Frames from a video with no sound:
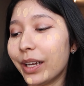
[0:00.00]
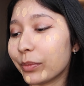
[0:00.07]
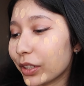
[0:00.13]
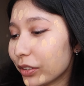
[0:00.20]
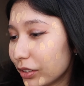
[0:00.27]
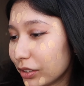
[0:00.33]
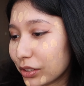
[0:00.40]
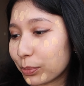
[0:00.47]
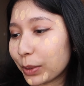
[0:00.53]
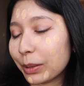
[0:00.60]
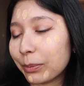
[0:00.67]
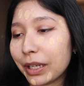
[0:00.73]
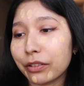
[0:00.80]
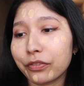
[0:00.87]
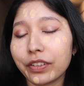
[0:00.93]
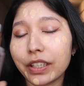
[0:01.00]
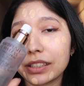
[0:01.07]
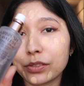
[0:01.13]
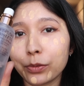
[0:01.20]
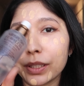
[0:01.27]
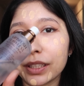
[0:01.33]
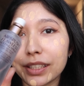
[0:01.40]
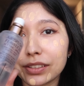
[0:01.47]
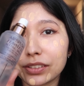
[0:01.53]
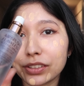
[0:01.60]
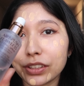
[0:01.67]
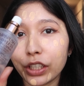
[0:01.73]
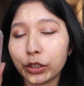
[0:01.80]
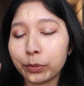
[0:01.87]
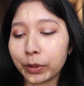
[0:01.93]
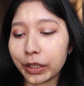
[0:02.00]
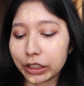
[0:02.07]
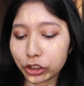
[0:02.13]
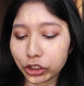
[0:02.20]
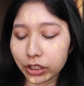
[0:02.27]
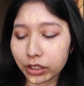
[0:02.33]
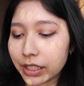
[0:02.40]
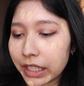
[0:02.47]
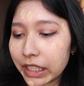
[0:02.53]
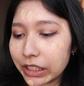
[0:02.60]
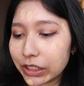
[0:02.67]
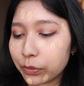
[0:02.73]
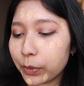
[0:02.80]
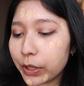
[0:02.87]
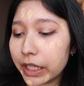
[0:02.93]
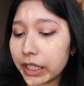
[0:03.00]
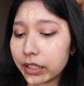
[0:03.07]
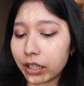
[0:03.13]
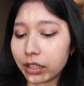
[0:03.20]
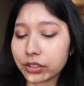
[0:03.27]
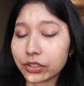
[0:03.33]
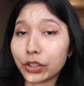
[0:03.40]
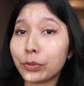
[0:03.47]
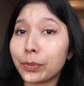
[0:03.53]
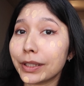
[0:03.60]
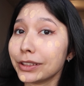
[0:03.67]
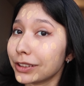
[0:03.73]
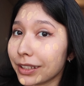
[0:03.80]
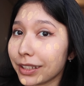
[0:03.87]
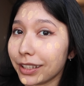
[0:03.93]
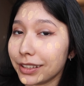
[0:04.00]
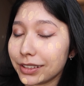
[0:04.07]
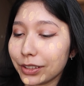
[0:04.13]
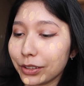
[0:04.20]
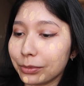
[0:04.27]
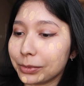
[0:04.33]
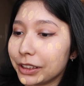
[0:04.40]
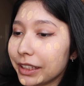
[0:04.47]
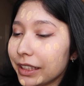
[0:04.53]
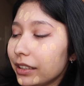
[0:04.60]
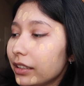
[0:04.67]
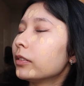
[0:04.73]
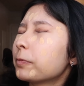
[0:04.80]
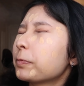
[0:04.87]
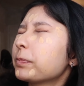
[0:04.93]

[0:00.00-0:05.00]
I'm going to spray my face with this Airbrush Setting Spray, also by Charlotte Tilbury.